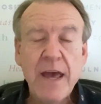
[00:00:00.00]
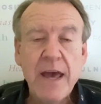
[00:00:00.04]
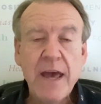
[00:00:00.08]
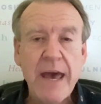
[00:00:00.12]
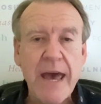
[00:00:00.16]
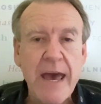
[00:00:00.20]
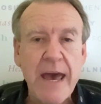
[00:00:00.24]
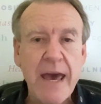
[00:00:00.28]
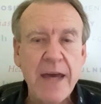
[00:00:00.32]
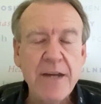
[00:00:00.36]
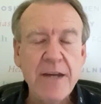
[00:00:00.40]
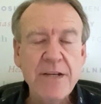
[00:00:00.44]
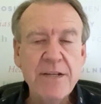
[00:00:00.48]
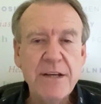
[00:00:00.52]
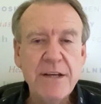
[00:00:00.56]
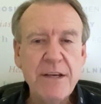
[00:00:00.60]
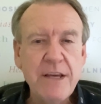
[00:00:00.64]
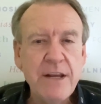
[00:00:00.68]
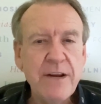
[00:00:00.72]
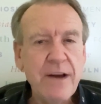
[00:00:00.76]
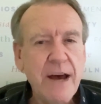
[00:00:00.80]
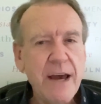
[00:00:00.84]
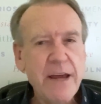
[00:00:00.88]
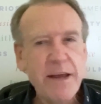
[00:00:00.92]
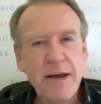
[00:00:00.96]
And,
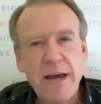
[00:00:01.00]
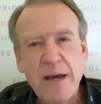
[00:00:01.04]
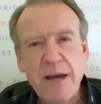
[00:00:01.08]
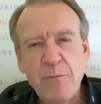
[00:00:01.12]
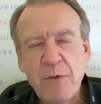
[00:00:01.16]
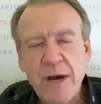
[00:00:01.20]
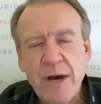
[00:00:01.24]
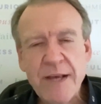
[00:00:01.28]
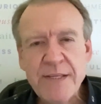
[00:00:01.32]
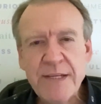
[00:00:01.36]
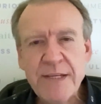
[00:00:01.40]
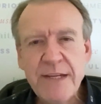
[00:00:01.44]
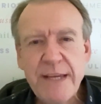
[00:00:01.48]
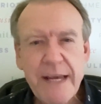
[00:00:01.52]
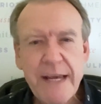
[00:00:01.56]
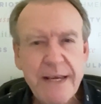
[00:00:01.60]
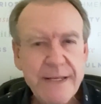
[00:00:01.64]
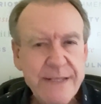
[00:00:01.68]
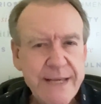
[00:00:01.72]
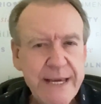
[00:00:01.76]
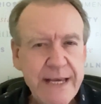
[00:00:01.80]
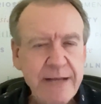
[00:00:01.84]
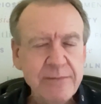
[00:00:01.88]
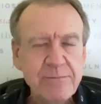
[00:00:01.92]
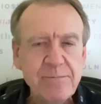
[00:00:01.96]
it wasn't
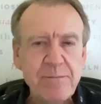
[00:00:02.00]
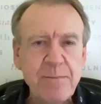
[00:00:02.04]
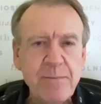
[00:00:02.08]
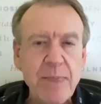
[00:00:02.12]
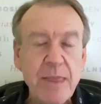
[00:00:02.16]
easy,